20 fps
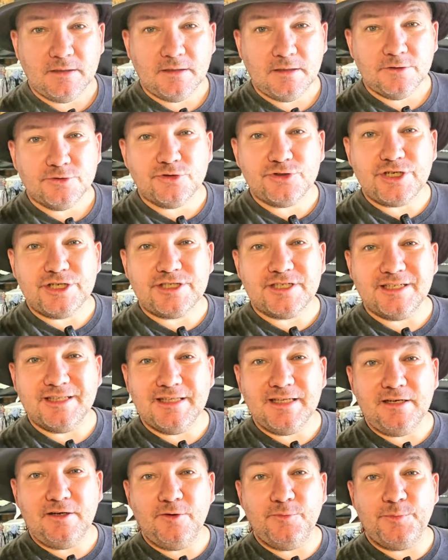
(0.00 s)
So just a
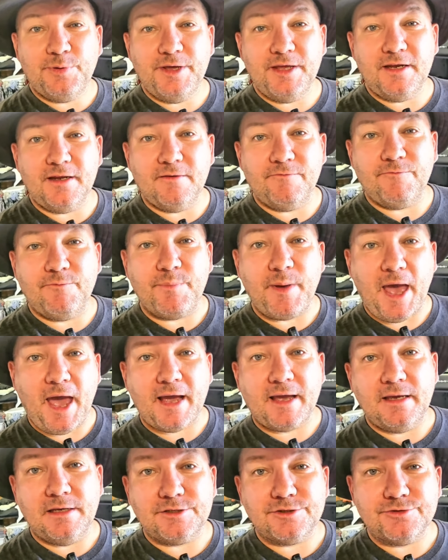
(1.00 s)
little bit of
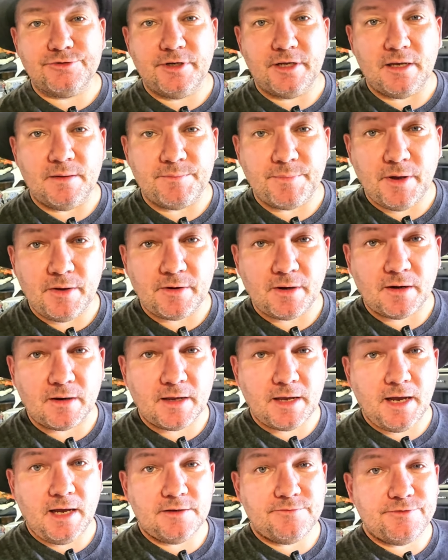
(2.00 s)
back history about our
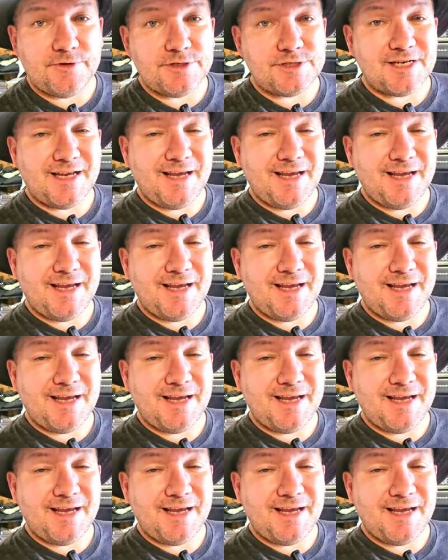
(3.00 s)
codfish